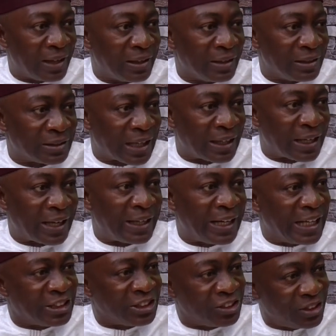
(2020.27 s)
it's an
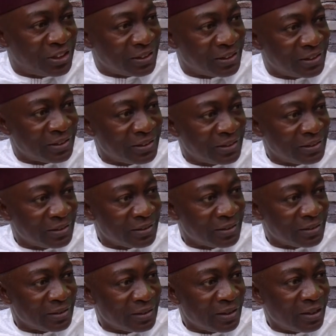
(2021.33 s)
alleged
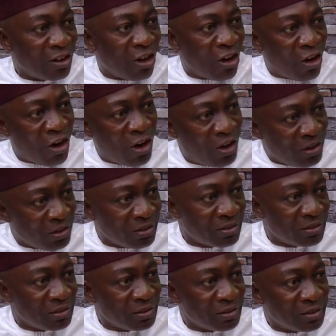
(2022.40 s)
or
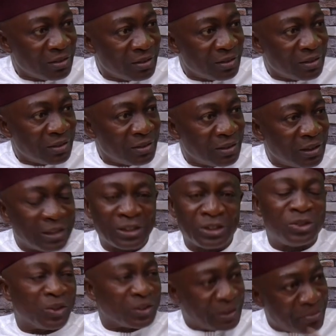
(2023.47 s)
it is
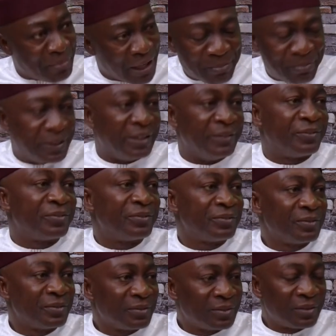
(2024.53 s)
just a make believe
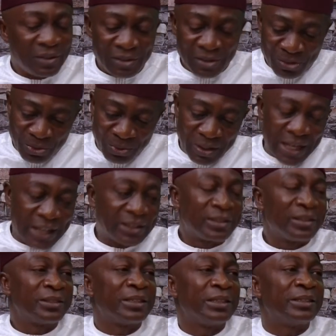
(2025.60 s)
so
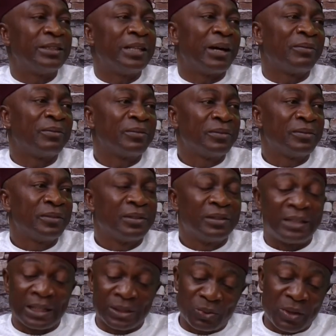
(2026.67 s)
let's sit down
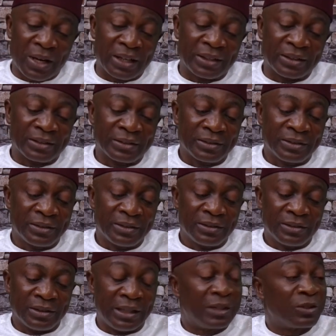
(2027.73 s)
that's why
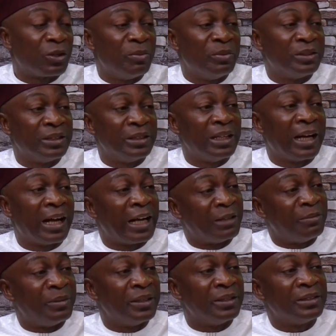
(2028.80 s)
a committee
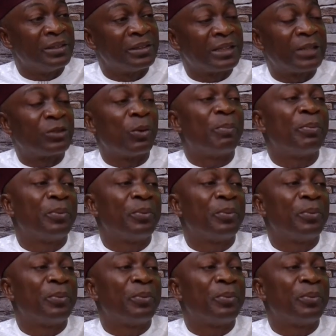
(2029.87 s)
had been set up